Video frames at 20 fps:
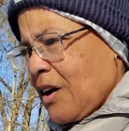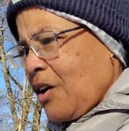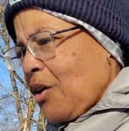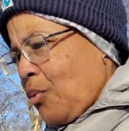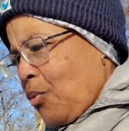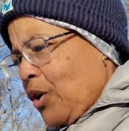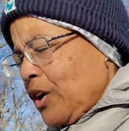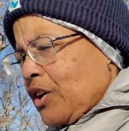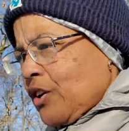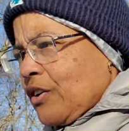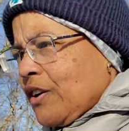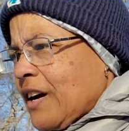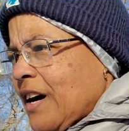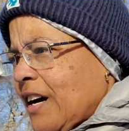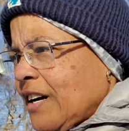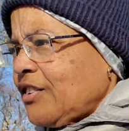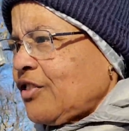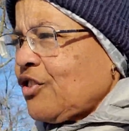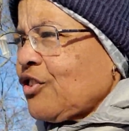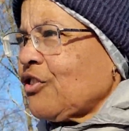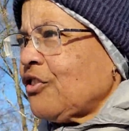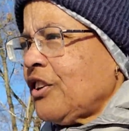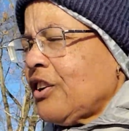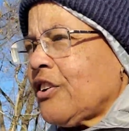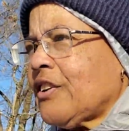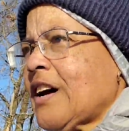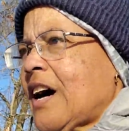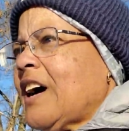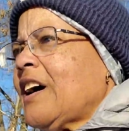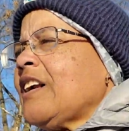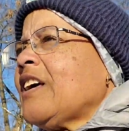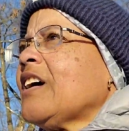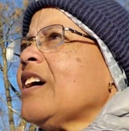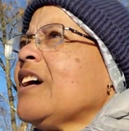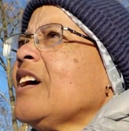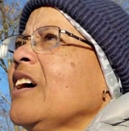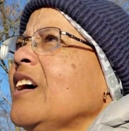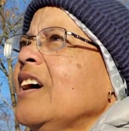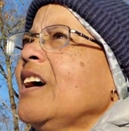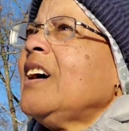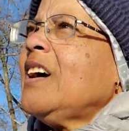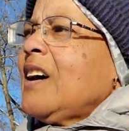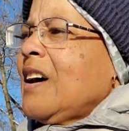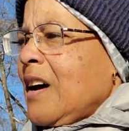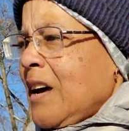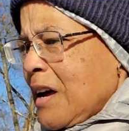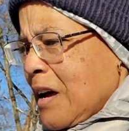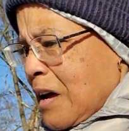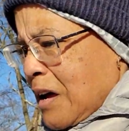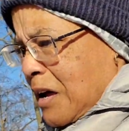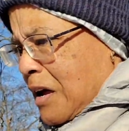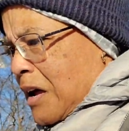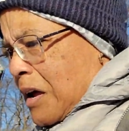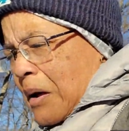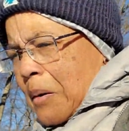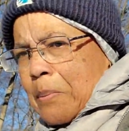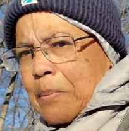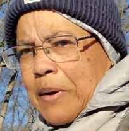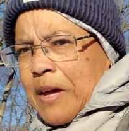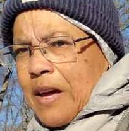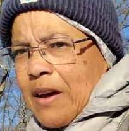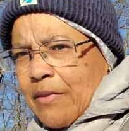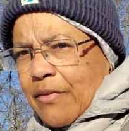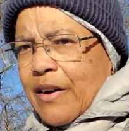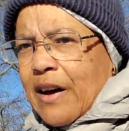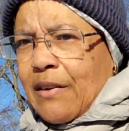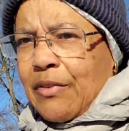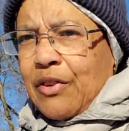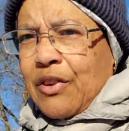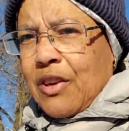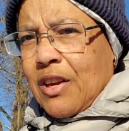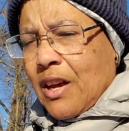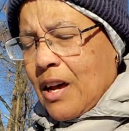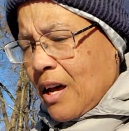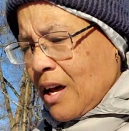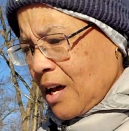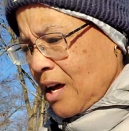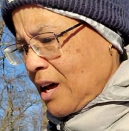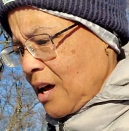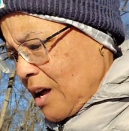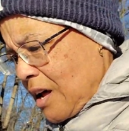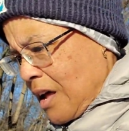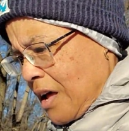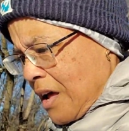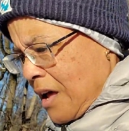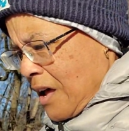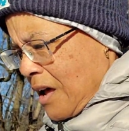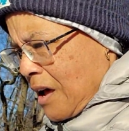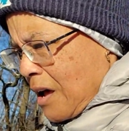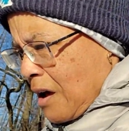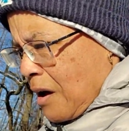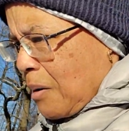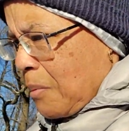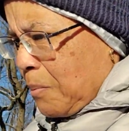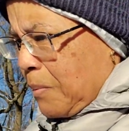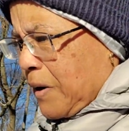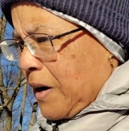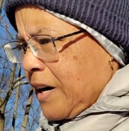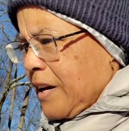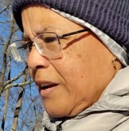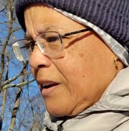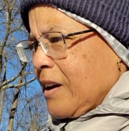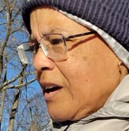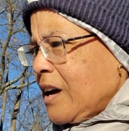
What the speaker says: Winter and I certainly are not BFFs, but